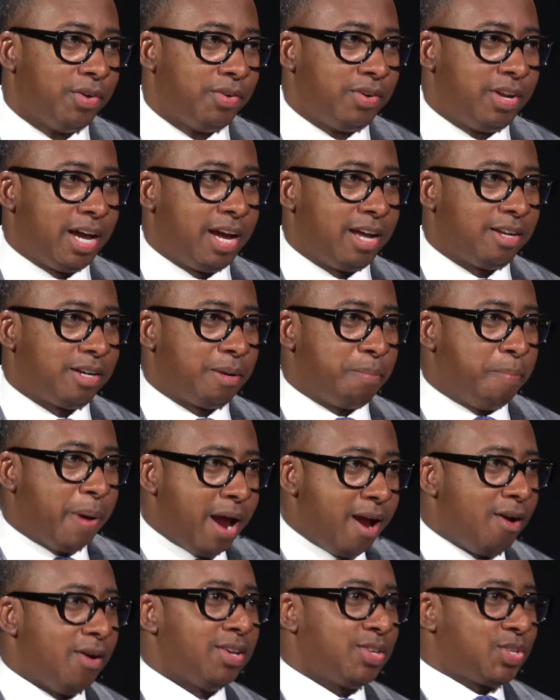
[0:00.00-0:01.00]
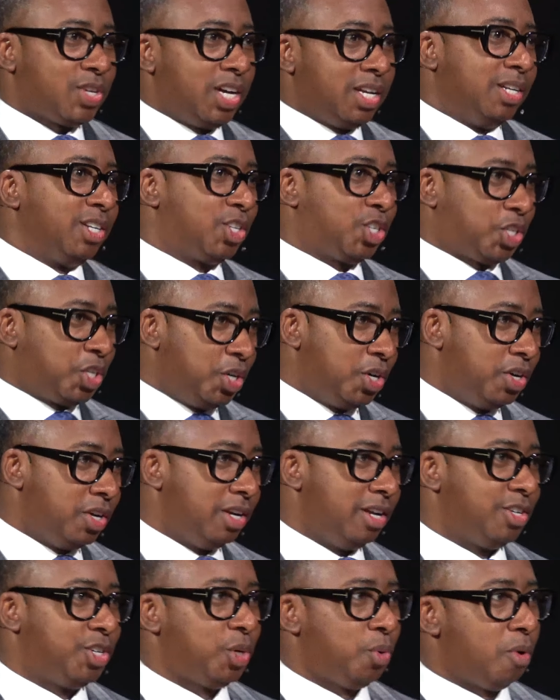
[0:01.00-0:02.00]
that the parents understood
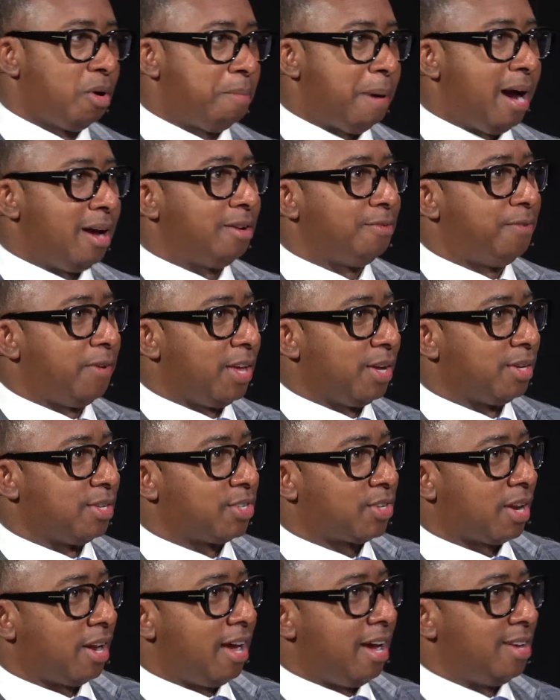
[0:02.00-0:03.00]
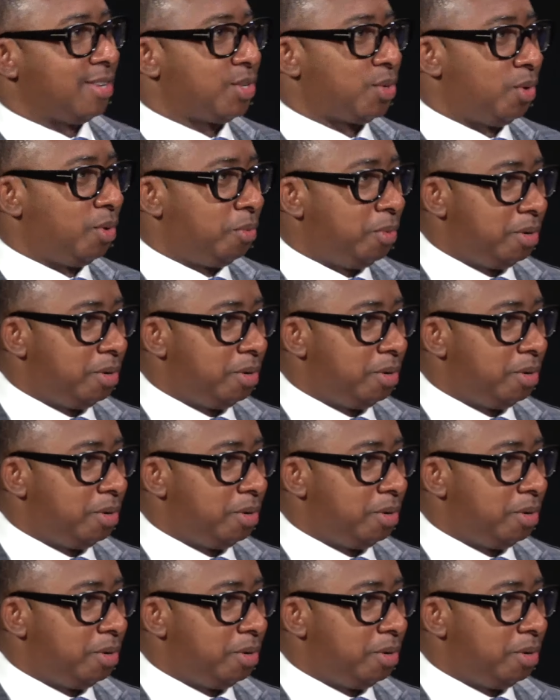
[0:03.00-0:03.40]
that you were about to fail this class, so it